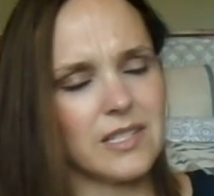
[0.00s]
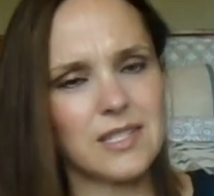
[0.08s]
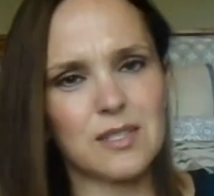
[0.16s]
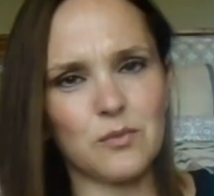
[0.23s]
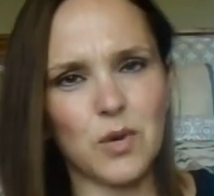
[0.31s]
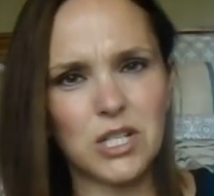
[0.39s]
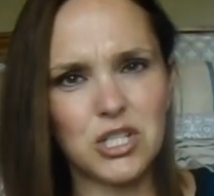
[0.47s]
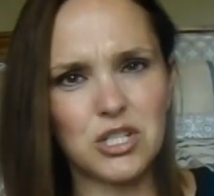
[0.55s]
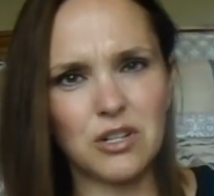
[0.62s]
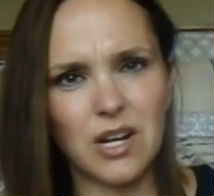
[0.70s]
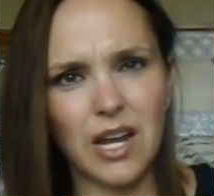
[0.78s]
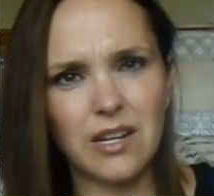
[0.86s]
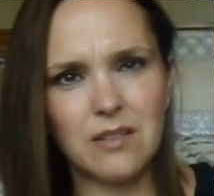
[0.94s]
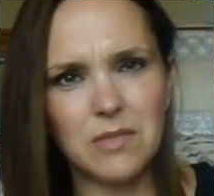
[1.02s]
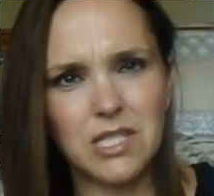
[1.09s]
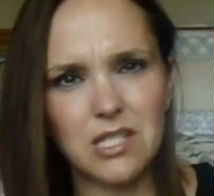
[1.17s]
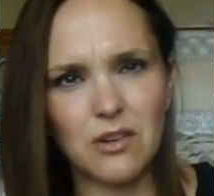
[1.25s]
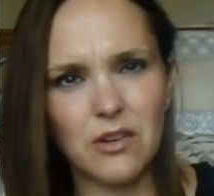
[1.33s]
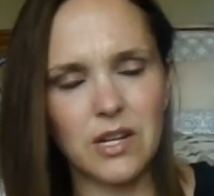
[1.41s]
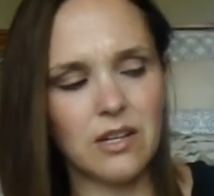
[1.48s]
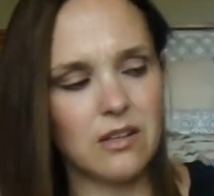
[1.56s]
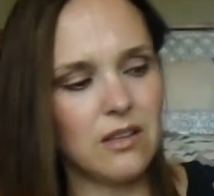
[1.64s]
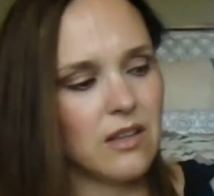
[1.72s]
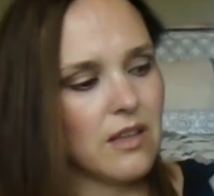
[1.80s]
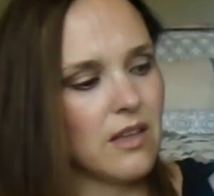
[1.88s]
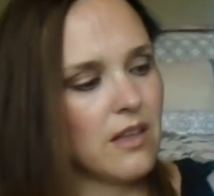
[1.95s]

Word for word: a sweatshirt kind of material.